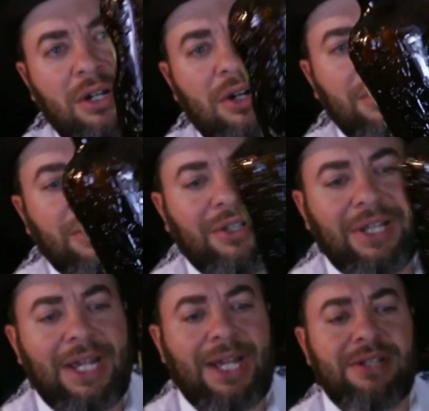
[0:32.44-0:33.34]
on the
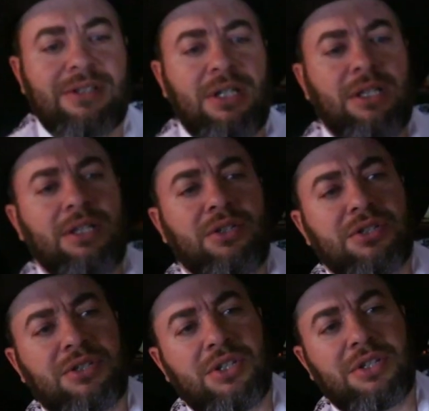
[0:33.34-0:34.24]
glass, and then
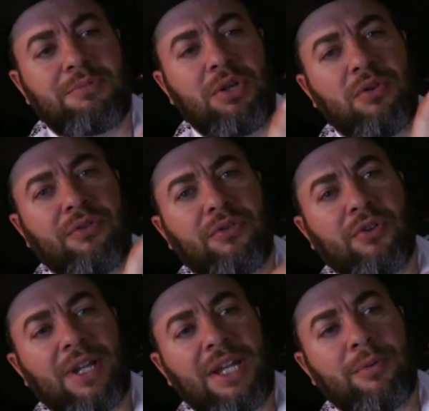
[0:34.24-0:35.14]
just this
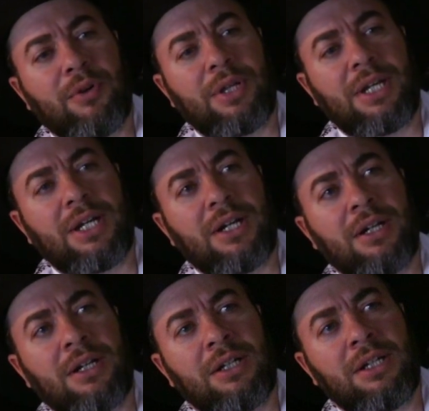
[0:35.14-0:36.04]
beautiful label
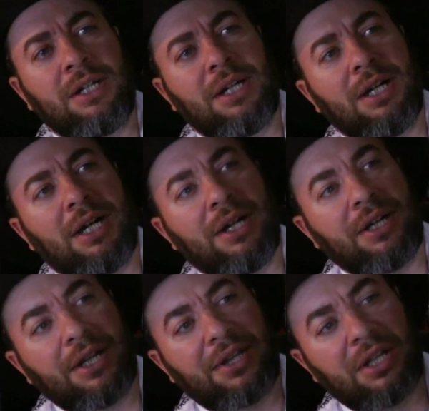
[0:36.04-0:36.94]
here.
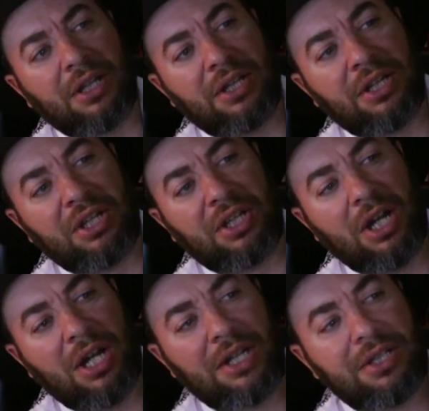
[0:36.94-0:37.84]
You got the
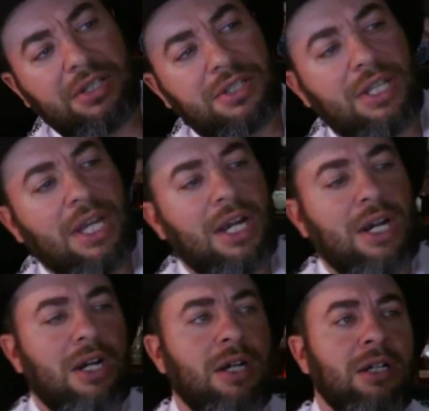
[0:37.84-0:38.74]
guns
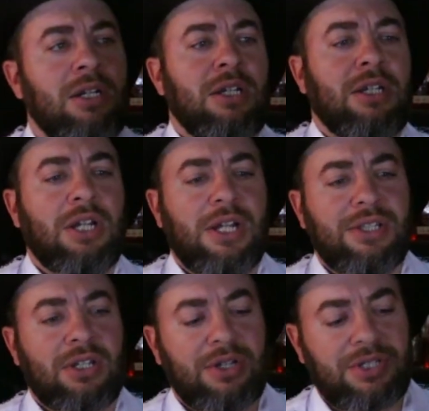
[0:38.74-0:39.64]
there,
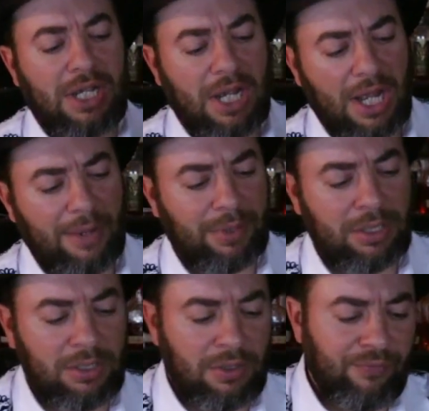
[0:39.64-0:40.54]
guns on top.
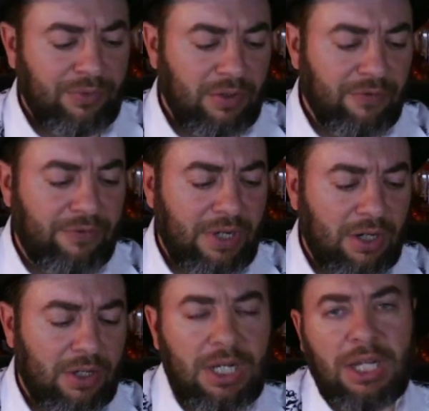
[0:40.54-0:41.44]

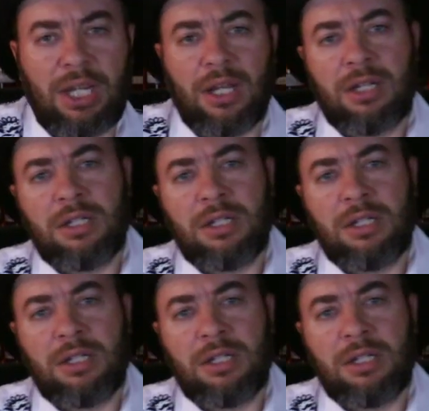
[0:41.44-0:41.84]
Very